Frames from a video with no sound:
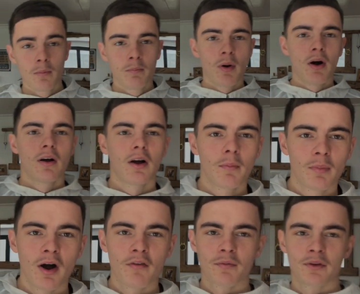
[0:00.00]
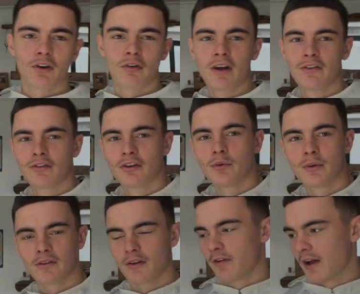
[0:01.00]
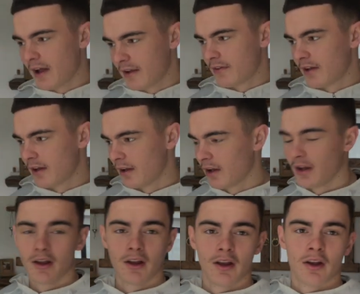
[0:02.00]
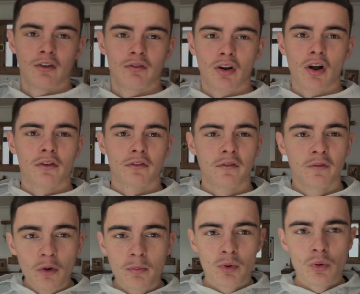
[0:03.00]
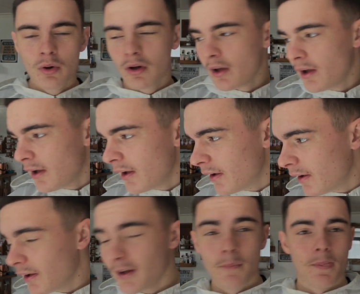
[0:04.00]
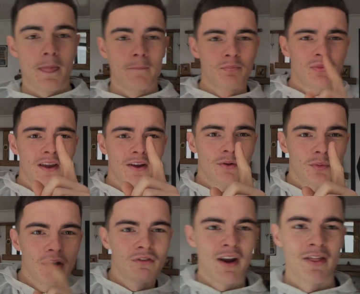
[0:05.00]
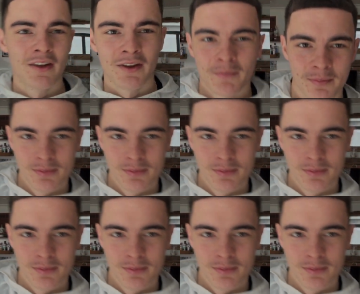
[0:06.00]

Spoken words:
But apart from the crazy 2 weeks I've had regards to football, wait right there.